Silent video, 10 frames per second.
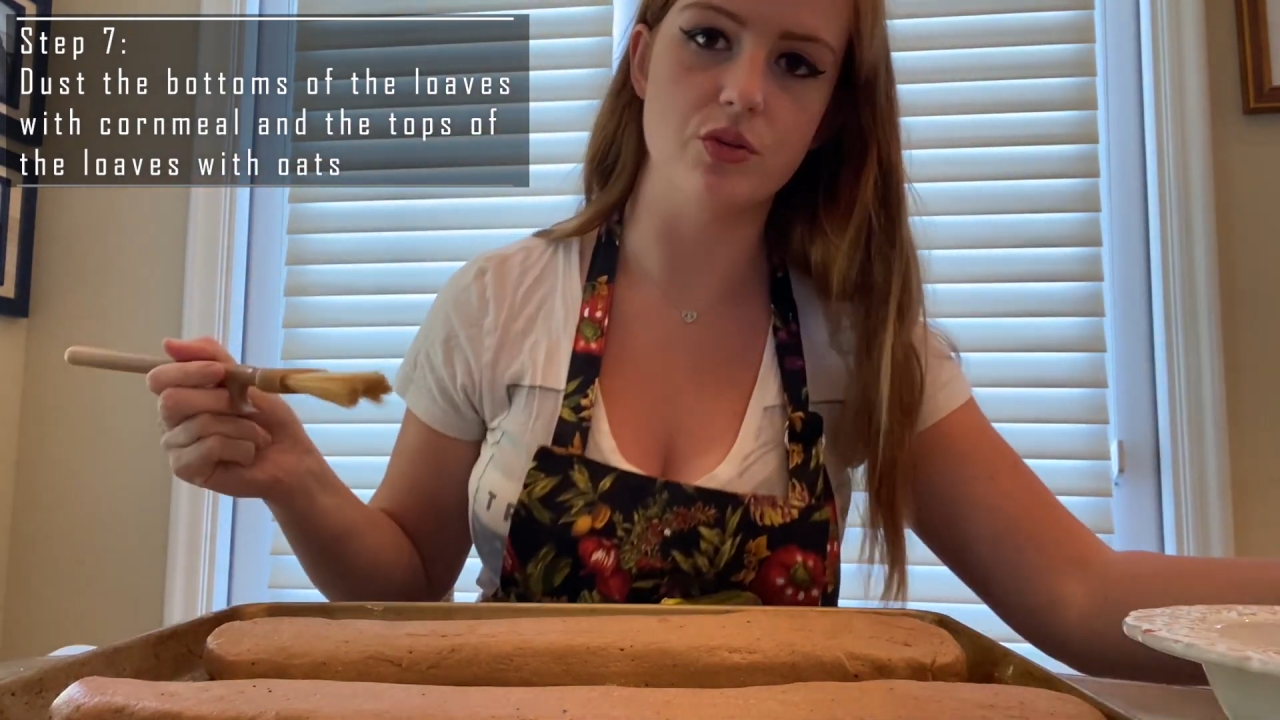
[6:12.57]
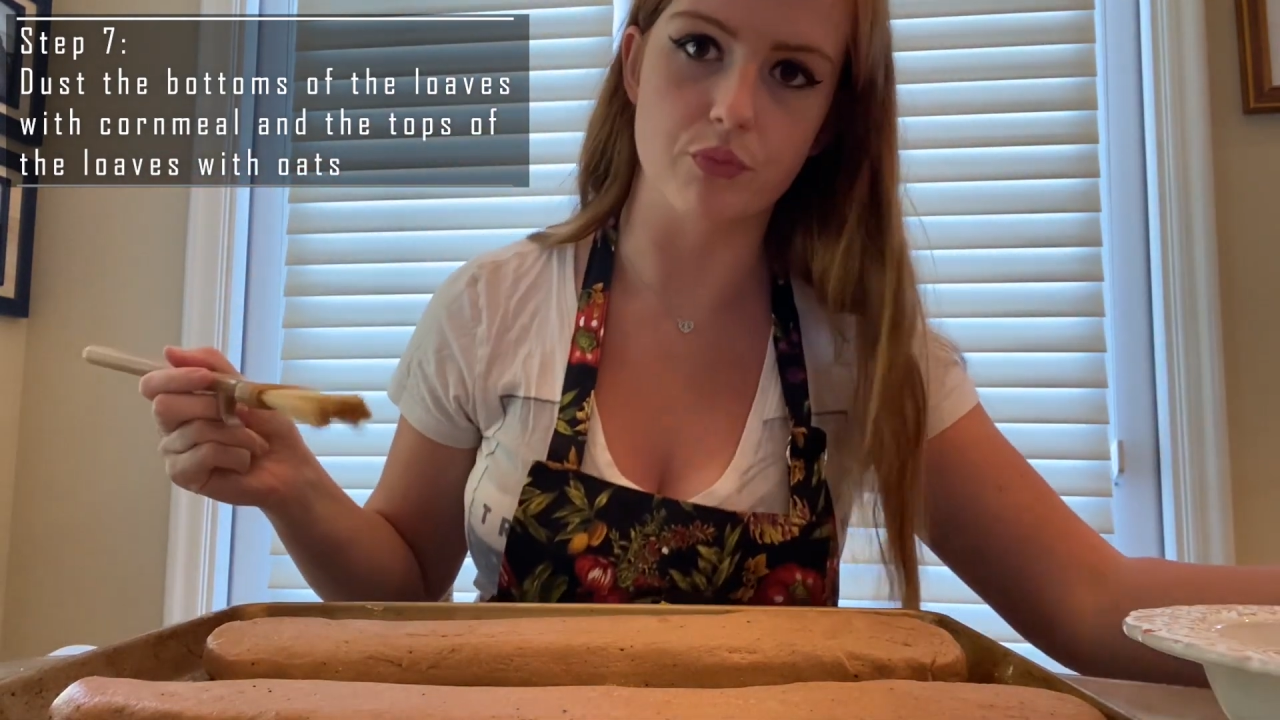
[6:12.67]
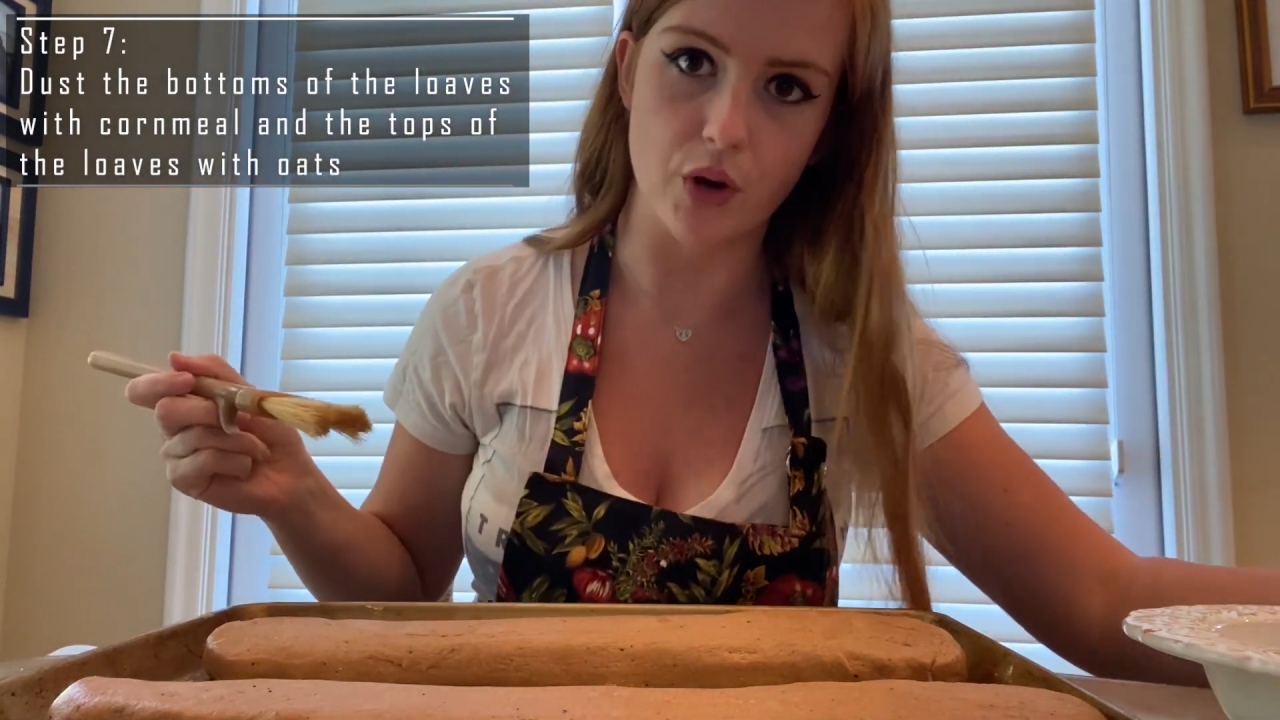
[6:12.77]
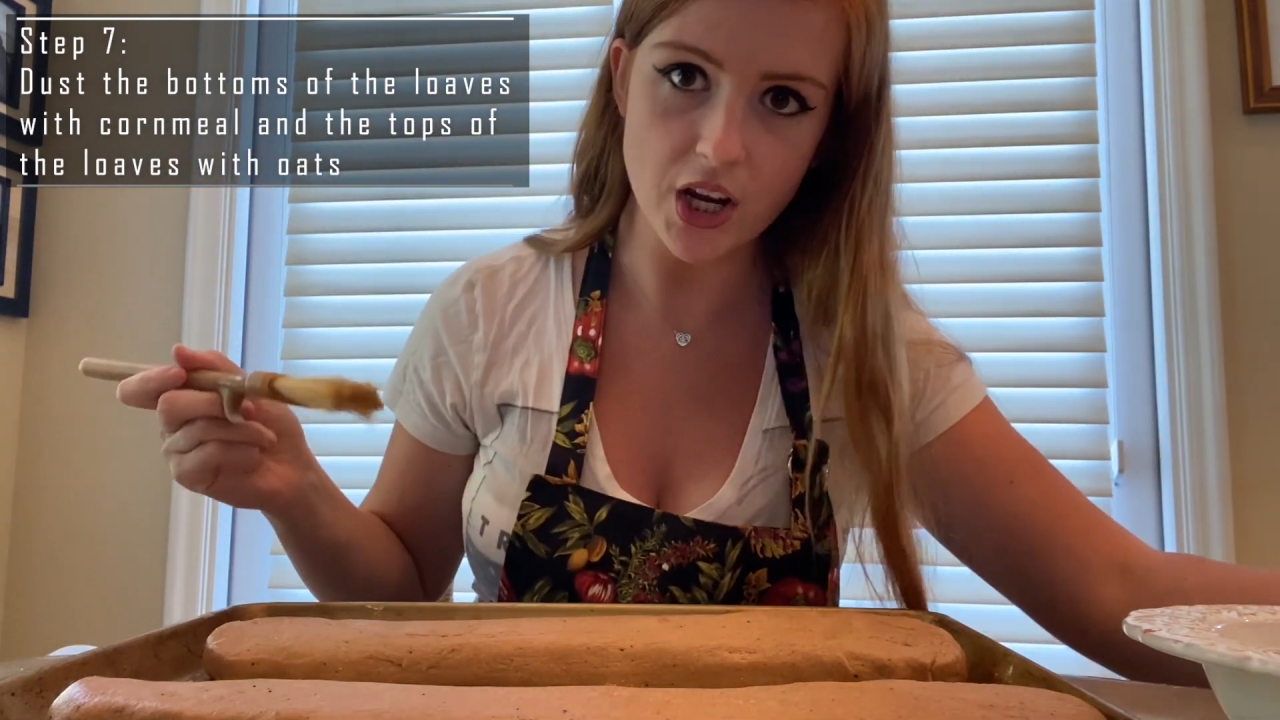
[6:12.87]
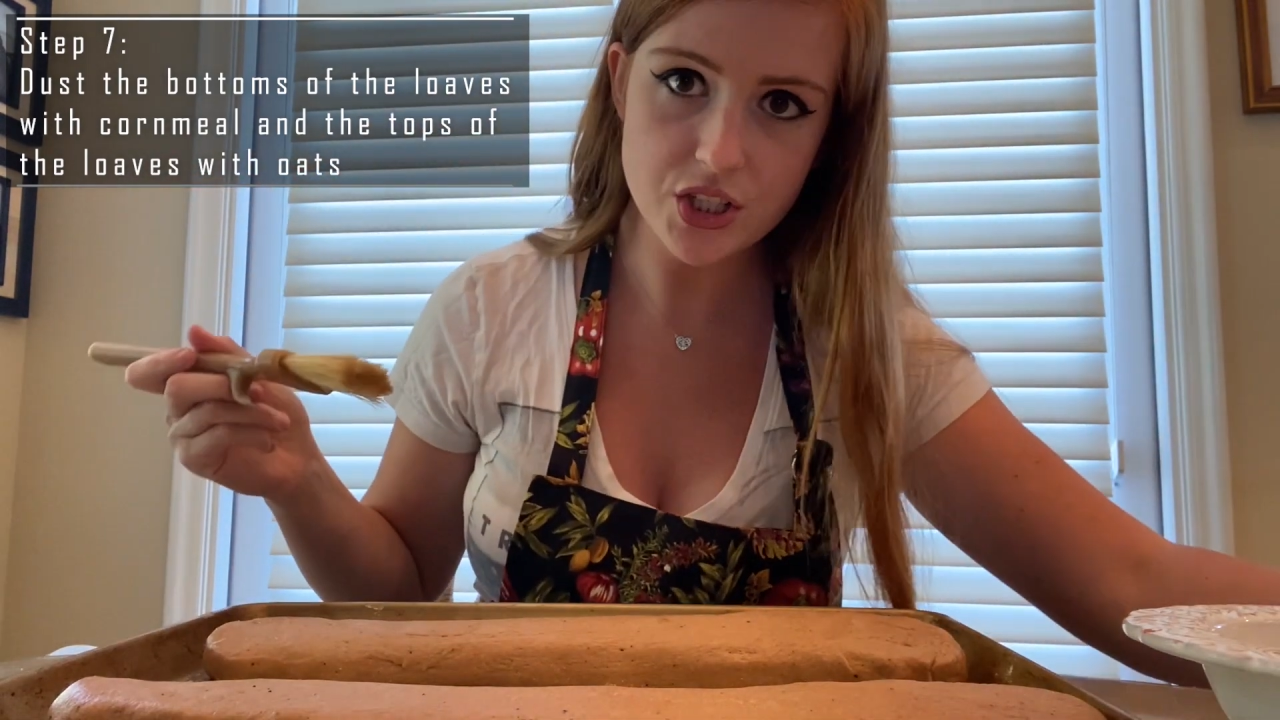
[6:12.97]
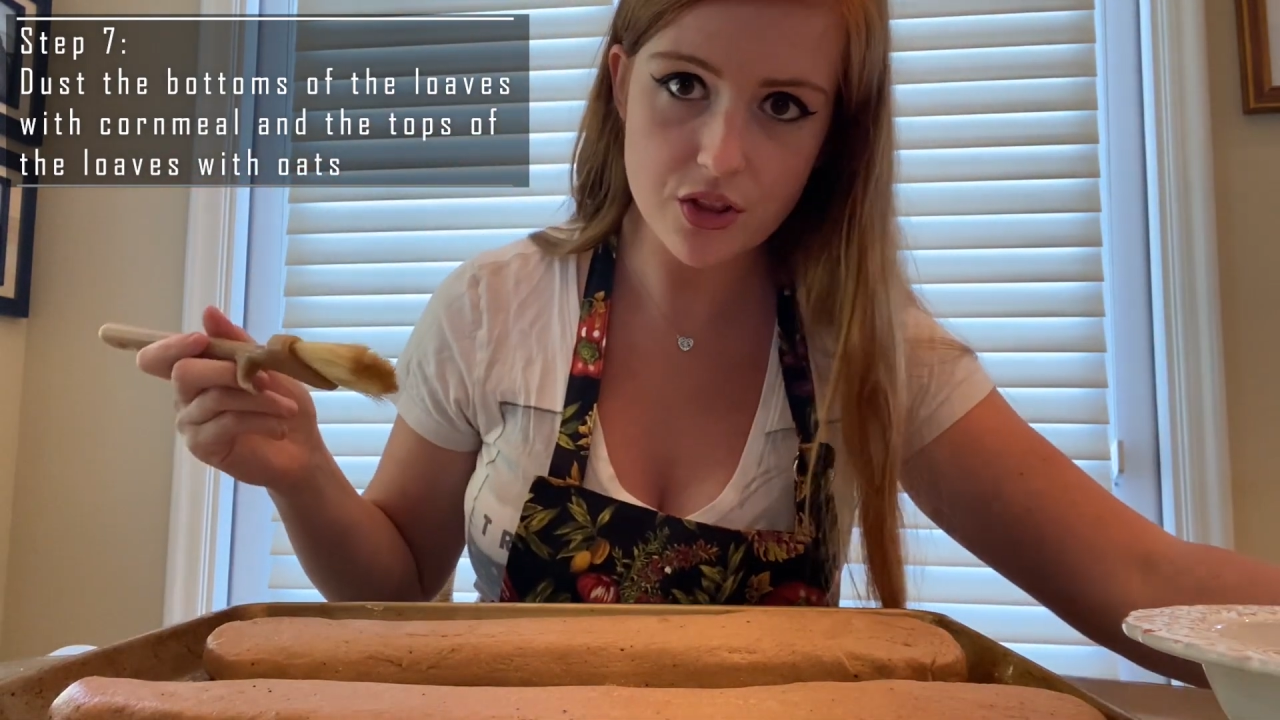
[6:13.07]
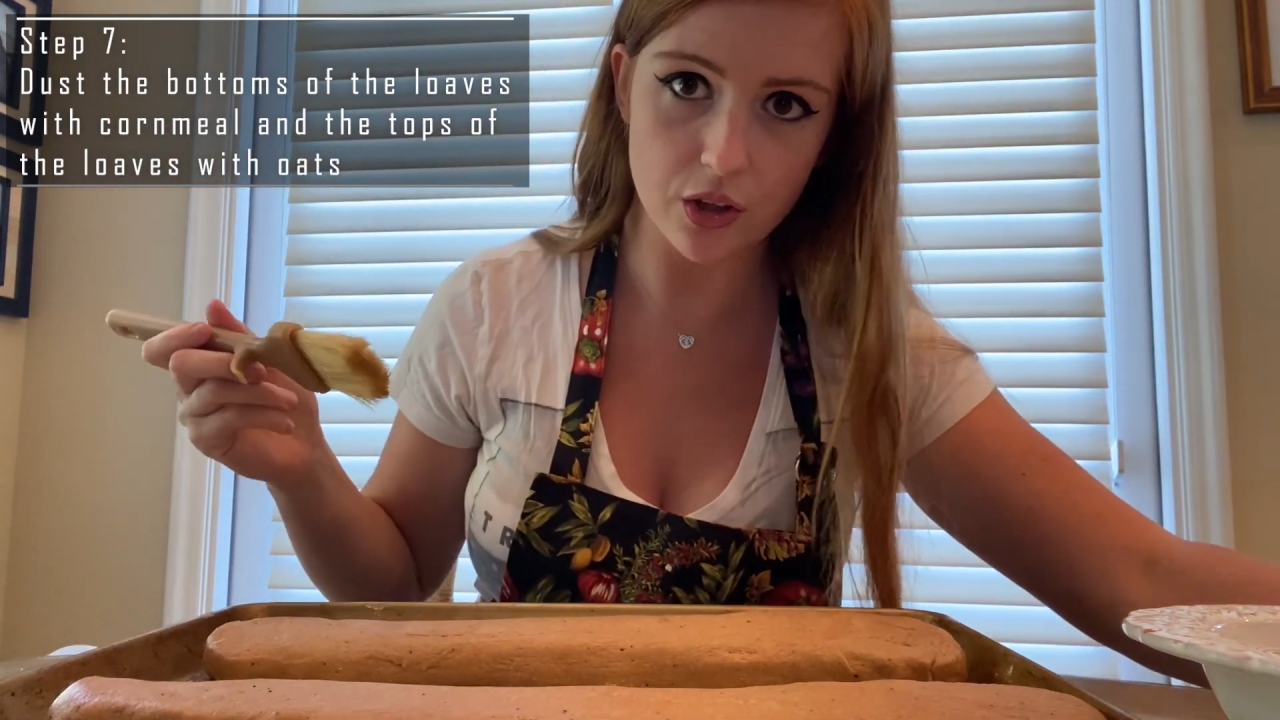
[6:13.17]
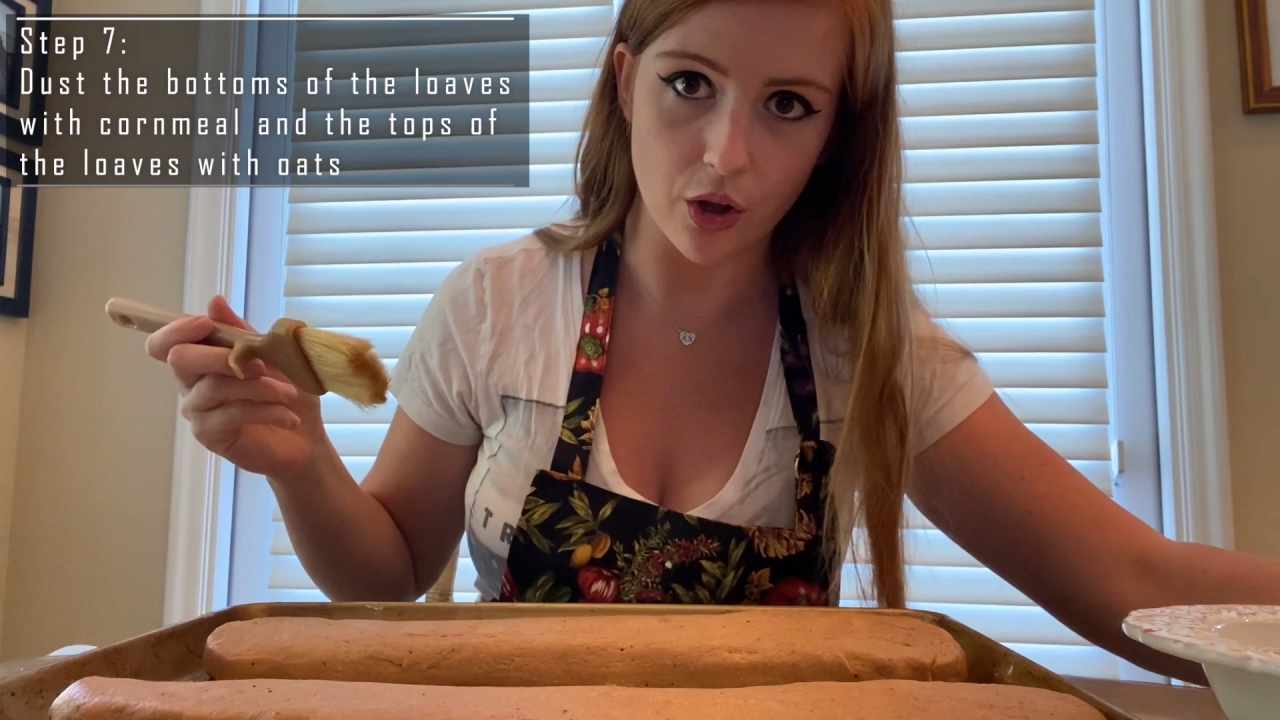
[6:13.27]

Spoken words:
to brush the